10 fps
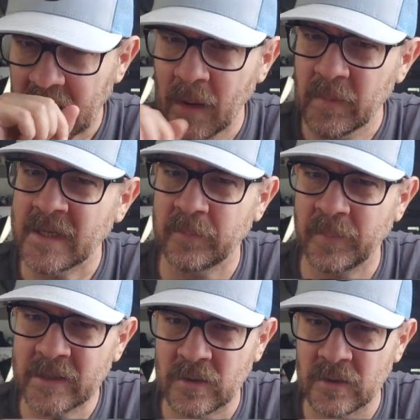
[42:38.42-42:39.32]
to take
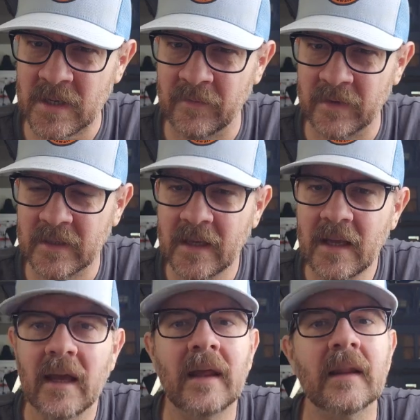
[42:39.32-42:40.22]
pictures of it,
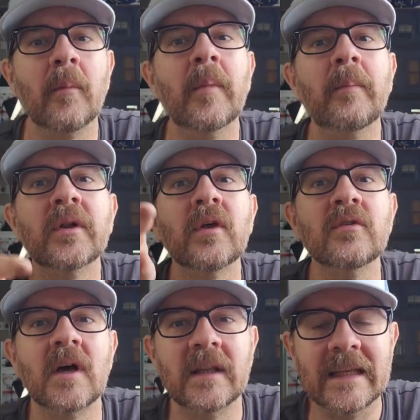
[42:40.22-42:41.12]
and then I'll put
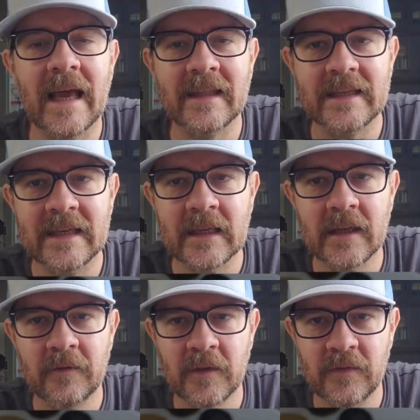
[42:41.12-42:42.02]
those at the end
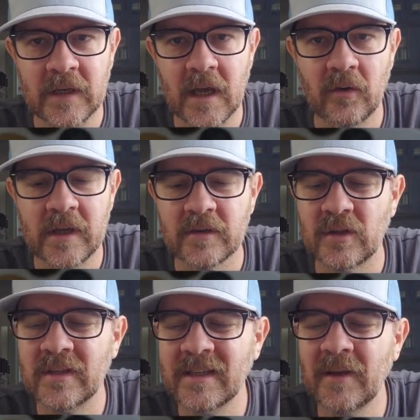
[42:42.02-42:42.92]
of the video here, so
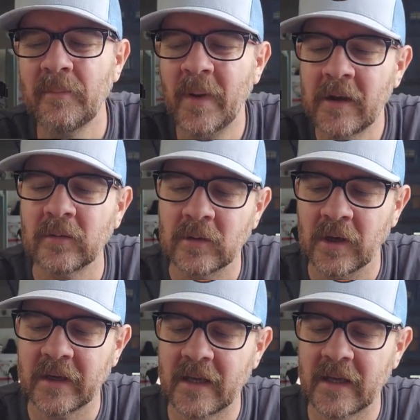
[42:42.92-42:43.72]
you can get a better look.